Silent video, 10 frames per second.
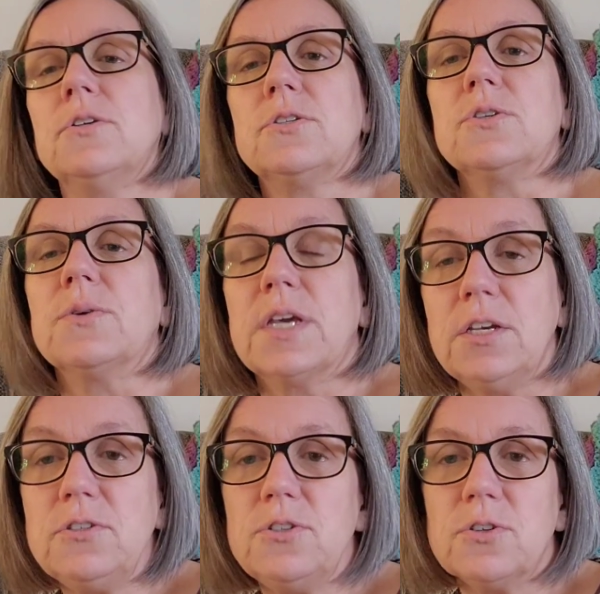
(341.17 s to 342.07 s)
So in
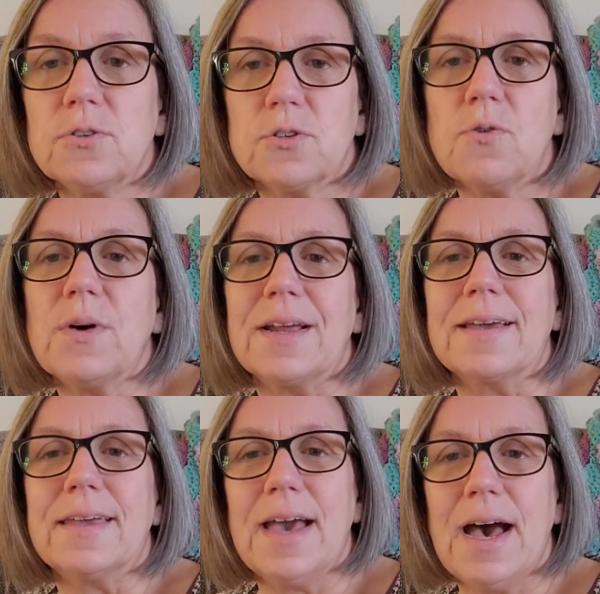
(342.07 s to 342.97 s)
case you don't know what a
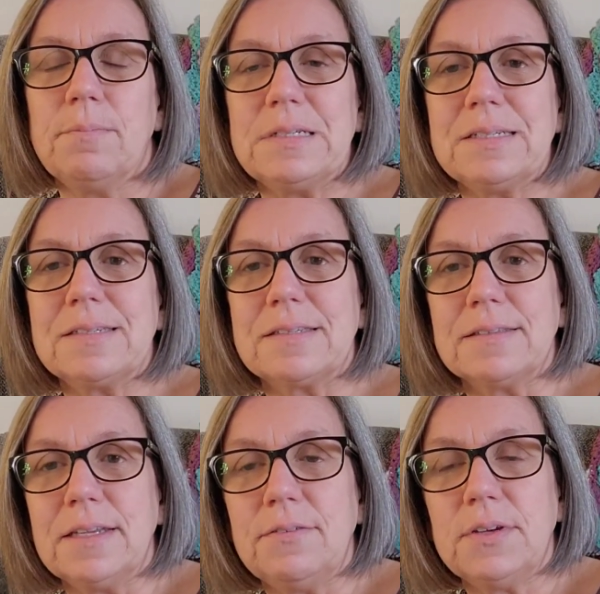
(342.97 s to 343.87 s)
capped
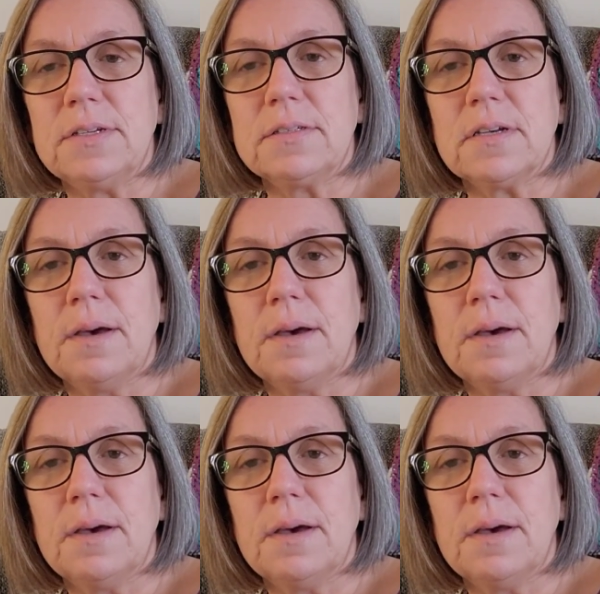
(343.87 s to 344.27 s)
sleeve is,